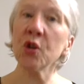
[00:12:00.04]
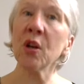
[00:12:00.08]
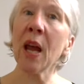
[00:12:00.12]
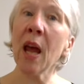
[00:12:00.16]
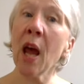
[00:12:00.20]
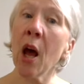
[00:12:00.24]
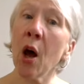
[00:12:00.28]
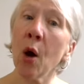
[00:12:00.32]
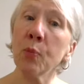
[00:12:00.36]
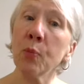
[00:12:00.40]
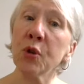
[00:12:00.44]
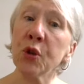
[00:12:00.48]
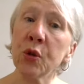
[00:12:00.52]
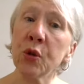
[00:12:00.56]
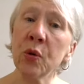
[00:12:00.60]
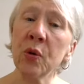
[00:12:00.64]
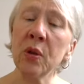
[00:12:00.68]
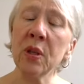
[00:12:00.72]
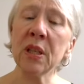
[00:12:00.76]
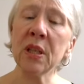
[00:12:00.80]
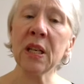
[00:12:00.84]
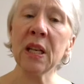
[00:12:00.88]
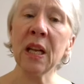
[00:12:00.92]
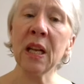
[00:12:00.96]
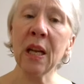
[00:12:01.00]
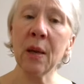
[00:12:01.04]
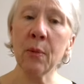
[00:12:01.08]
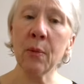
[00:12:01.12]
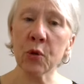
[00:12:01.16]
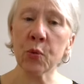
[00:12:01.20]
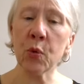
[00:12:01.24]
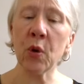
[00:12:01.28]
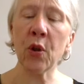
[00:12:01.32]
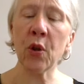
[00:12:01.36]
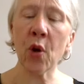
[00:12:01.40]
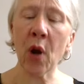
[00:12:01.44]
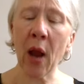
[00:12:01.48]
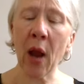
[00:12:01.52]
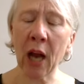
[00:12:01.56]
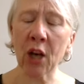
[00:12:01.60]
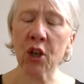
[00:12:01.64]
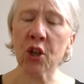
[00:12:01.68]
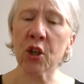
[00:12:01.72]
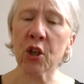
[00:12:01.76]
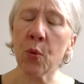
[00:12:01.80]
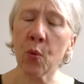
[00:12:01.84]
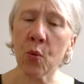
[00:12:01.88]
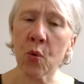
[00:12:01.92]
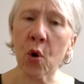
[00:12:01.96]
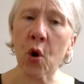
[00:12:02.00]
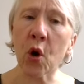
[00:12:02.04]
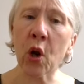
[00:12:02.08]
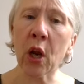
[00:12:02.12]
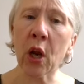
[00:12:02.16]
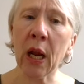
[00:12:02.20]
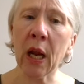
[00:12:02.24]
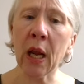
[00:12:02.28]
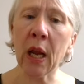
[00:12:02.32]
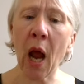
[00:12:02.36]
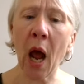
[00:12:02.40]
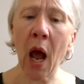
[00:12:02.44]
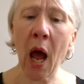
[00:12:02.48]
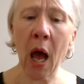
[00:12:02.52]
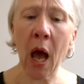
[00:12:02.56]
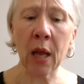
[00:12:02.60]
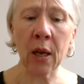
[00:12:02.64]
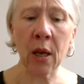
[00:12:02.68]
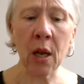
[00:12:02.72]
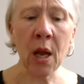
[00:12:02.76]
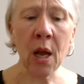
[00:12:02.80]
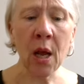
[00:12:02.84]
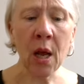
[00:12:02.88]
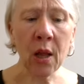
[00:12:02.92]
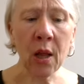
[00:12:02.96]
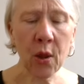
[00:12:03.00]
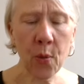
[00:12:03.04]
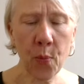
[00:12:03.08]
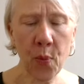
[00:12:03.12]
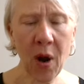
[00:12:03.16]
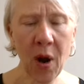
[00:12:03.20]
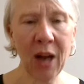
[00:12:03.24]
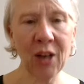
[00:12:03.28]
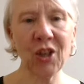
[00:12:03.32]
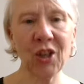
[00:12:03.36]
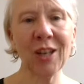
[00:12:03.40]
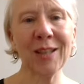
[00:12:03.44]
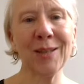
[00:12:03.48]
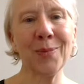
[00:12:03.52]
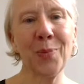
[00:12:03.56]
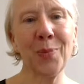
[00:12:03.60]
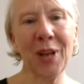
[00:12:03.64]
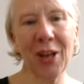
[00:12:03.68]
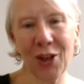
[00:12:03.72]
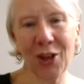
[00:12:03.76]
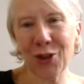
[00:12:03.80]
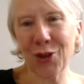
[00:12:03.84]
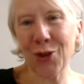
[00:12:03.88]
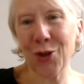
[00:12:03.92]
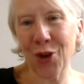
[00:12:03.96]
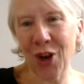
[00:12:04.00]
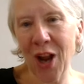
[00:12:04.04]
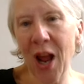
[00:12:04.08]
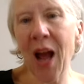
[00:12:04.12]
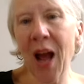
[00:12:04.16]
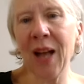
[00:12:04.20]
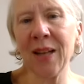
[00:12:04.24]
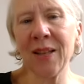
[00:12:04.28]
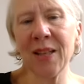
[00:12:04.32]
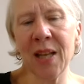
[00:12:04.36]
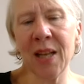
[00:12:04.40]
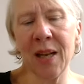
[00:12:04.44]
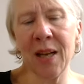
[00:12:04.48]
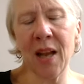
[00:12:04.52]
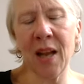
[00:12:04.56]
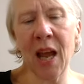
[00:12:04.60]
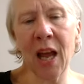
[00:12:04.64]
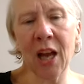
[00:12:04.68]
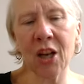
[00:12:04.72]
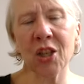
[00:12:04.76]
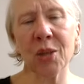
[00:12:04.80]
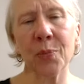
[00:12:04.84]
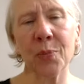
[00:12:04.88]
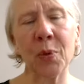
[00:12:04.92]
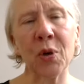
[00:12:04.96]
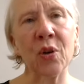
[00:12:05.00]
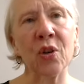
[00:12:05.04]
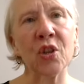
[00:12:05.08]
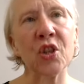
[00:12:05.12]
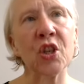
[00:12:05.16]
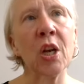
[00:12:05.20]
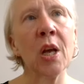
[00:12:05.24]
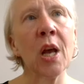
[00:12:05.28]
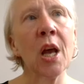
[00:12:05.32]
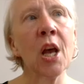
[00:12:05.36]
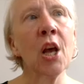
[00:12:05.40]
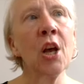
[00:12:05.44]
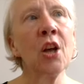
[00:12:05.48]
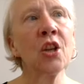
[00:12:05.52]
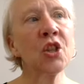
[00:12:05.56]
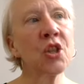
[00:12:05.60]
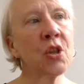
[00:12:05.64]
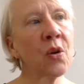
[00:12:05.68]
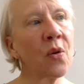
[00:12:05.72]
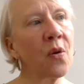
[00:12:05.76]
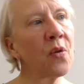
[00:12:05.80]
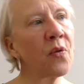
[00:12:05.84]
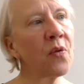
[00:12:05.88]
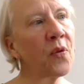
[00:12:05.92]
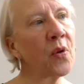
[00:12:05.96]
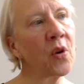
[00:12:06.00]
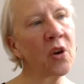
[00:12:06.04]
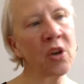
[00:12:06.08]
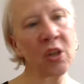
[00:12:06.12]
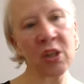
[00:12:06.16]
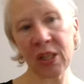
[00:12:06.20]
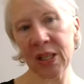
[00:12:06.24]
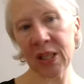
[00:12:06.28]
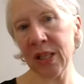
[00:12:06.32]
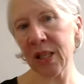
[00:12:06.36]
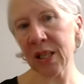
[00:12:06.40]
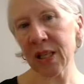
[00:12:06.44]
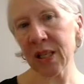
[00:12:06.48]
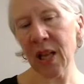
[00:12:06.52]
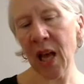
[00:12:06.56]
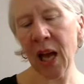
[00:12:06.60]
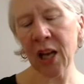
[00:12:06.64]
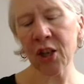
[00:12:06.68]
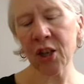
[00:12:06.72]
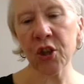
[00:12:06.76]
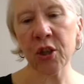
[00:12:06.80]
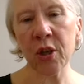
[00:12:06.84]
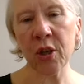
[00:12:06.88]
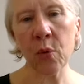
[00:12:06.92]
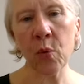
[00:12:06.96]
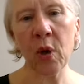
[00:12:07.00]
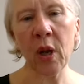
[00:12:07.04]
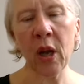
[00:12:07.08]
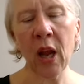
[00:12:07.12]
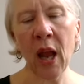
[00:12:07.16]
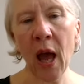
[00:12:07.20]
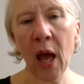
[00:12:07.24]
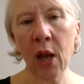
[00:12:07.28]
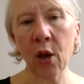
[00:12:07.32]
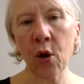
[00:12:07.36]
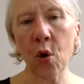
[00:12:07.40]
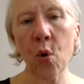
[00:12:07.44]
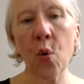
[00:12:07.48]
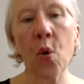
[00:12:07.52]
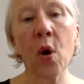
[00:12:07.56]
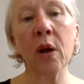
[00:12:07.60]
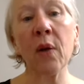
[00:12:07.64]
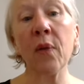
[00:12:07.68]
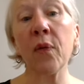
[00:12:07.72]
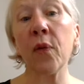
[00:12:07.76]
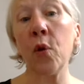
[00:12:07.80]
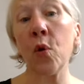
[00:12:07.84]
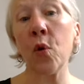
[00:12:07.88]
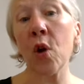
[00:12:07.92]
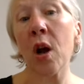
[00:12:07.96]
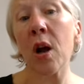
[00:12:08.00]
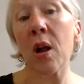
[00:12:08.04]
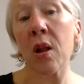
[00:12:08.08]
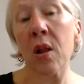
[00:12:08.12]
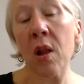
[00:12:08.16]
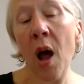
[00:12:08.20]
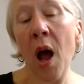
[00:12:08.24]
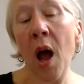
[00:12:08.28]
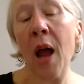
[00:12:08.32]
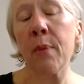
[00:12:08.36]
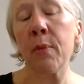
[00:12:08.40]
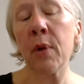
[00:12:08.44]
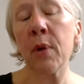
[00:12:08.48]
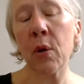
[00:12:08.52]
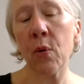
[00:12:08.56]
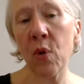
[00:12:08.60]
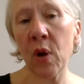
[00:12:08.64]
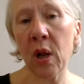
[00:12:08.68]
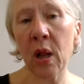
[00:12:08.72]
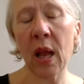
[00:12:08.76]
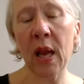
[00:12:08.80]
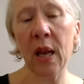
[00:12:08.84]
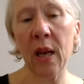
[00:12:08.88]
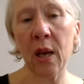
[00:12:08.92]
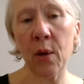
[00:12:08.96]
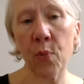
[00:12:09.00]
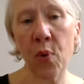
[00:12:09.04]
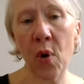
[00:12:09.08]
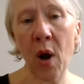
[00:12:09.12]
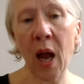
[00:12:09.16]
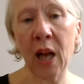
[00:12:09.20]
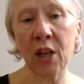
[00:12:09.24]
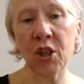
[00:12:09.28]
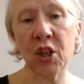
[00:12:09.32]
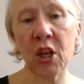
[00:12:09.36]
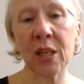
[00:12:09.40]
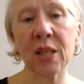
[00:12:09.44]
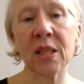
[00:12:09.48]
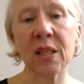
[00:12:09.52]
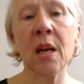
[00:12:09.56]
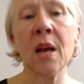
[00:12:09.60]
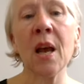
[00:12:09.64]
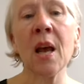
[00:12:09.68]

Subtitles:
help student teams when they're actually working on the projects because they're content experts. So for instance, last year we had quite a few climate-related projects.